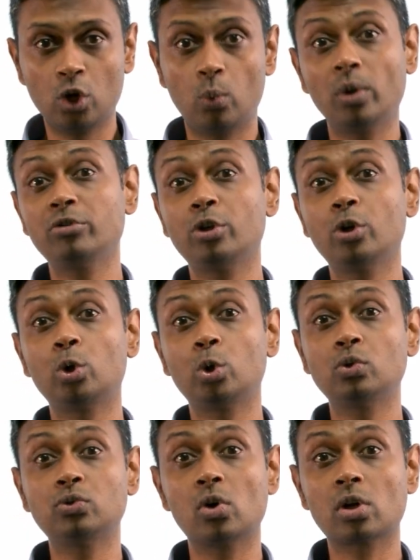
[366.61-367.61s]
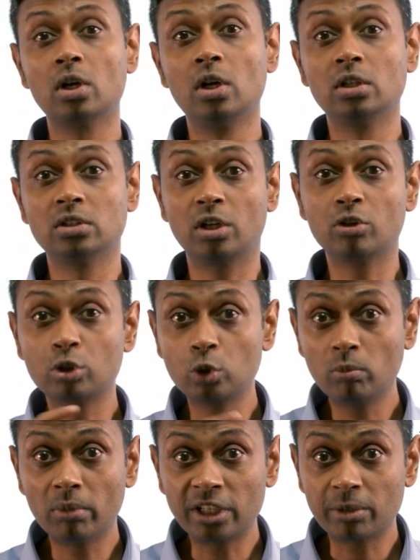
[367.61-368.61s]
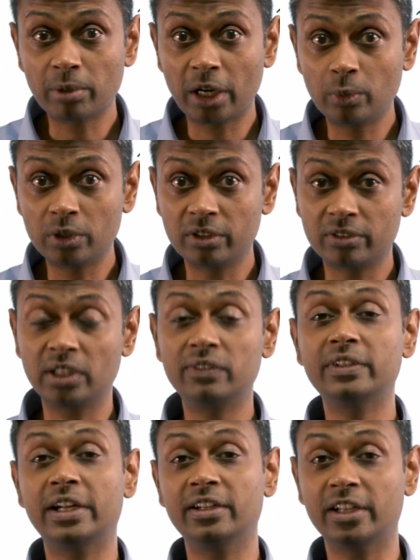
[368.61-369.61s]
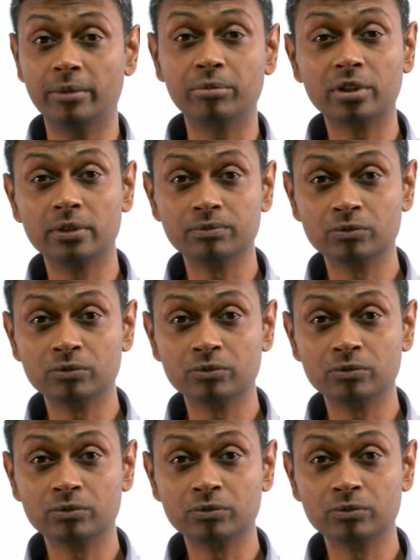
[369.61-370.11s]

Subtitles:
1024, that is 2 multiplied with itself 10 times.